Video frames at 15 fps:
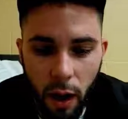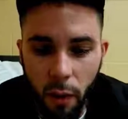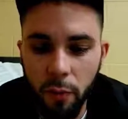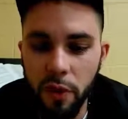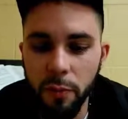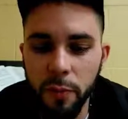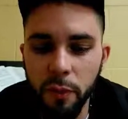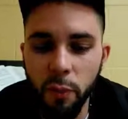I
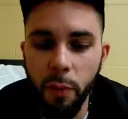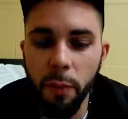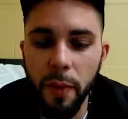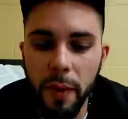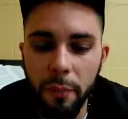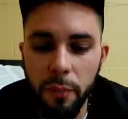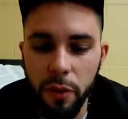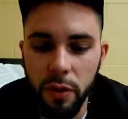want to be
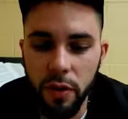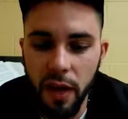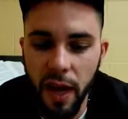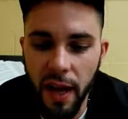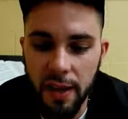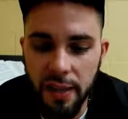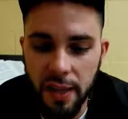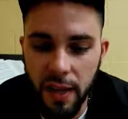remembered
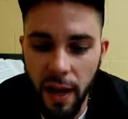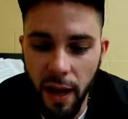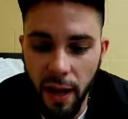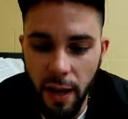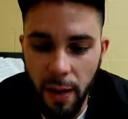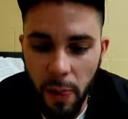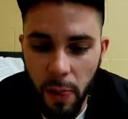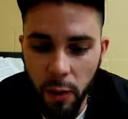as the
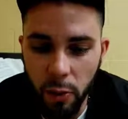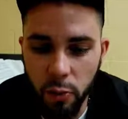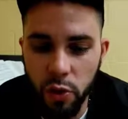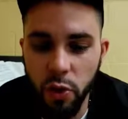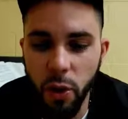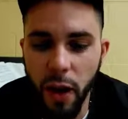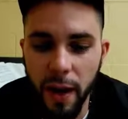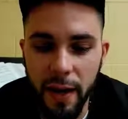guy who
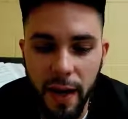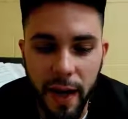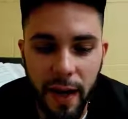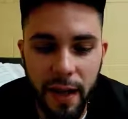tried